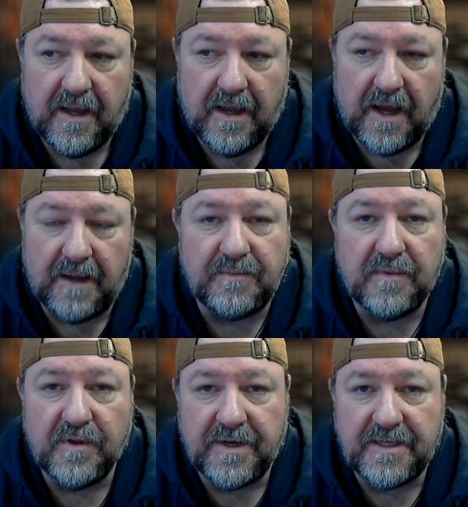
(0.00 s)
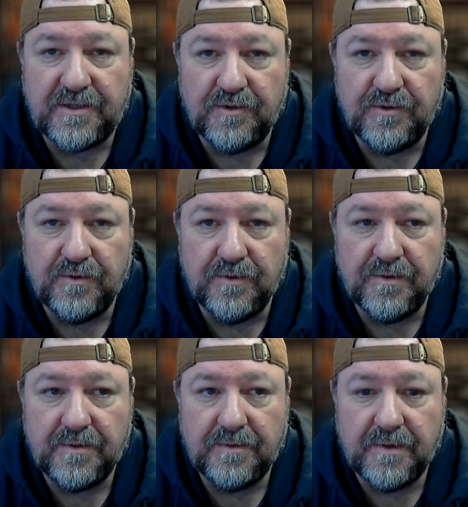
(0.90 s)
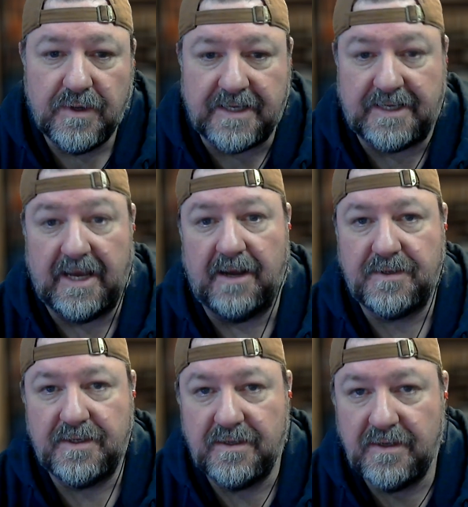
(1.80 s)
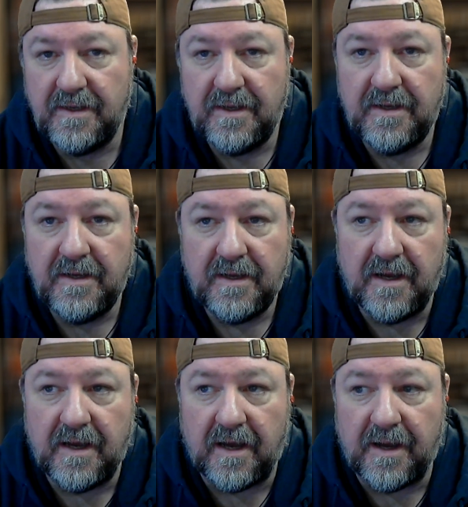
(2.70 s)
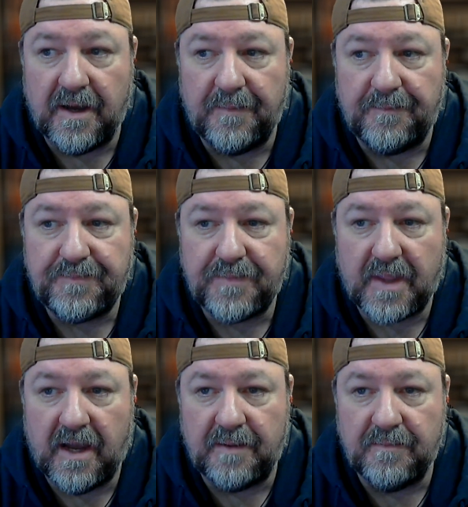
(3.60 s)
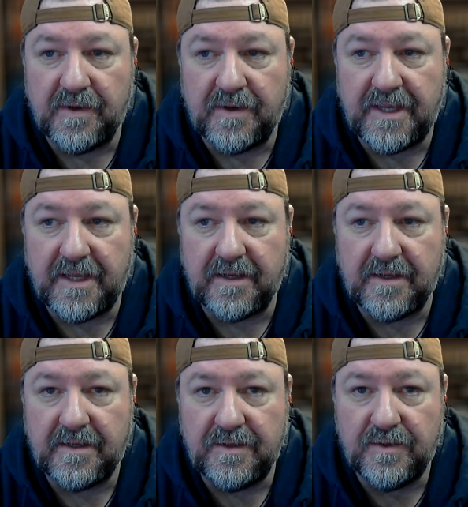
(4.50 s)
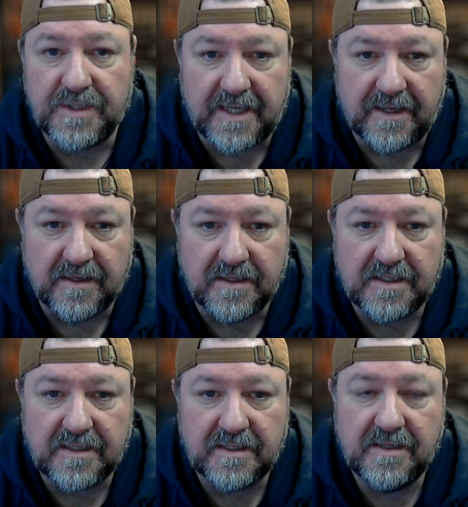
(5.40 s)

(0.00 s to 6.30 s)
I'm learning to adapt. I'm learning new skills.